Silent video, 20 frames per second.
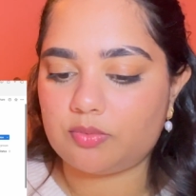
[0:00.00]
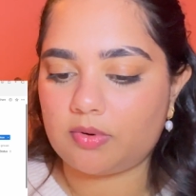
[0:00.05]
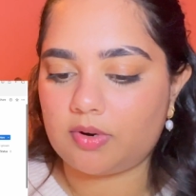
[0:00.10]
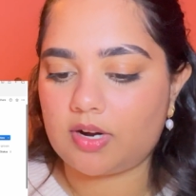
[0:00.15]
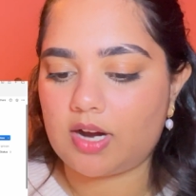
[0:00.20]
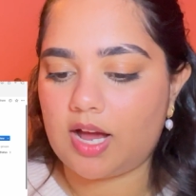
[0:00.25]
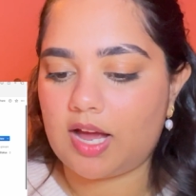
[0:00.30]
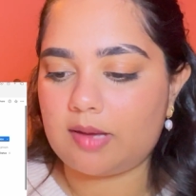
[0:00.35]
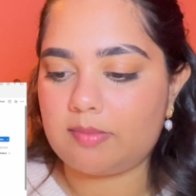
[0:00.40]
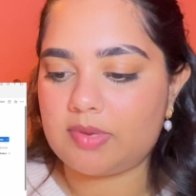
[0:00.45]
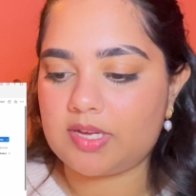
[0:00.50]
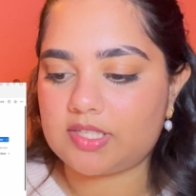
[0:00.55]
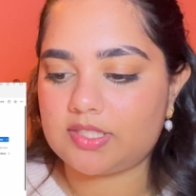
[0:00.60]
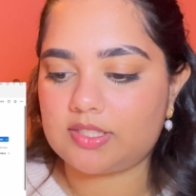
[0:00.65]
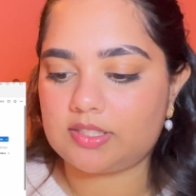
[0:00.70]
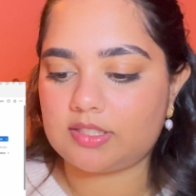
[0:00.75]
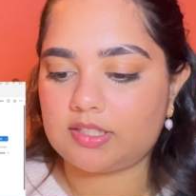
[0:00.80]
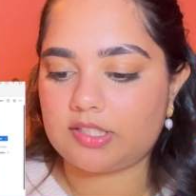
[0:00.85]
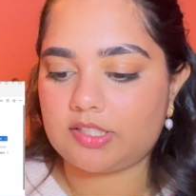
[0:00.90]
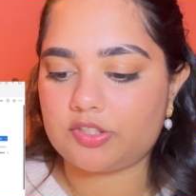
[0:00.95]
where I
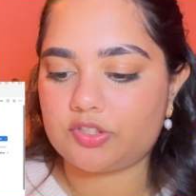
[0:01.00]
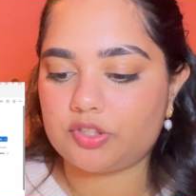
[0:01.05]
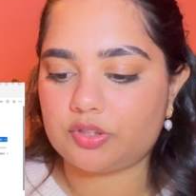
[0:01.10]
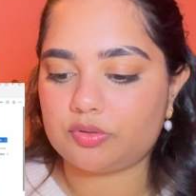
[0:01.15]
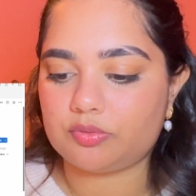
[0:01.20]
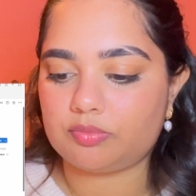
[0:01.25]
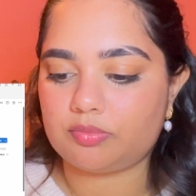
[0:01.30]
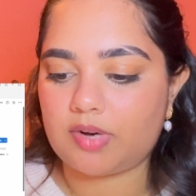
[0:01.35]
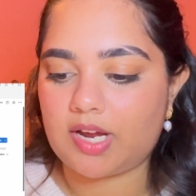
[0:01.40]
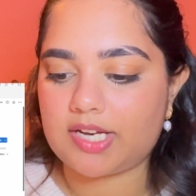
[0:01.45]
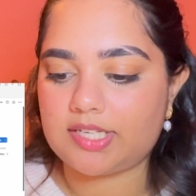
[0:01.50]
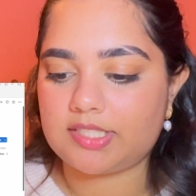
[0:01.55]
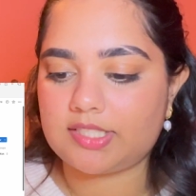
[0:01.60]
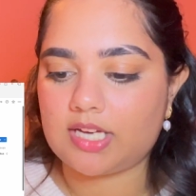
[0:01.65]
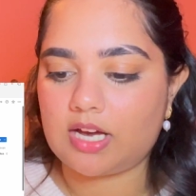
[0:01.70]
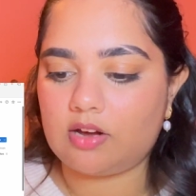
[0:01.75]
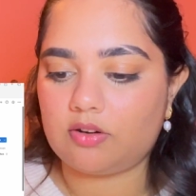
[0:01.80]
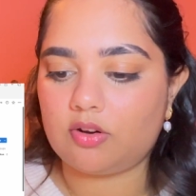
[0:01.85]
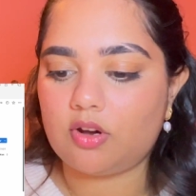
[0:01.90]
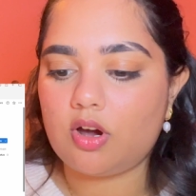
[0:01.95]
basically just write
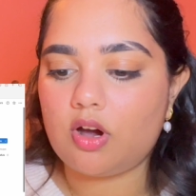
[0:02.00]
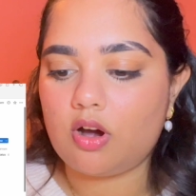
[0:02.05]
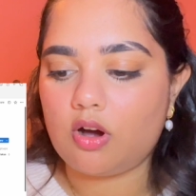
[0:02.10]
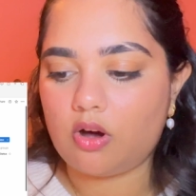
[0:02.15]
down